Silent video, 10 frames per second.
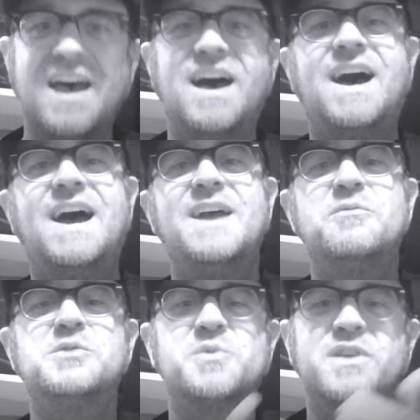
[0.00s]

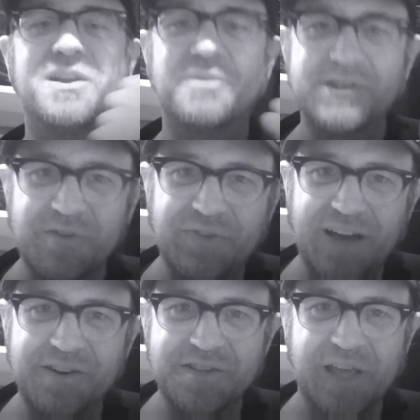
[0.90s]
I was one of the original
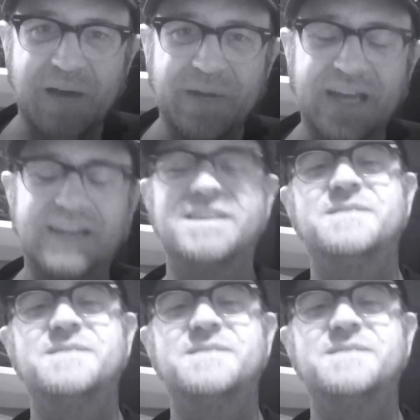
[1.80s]
founders of that band.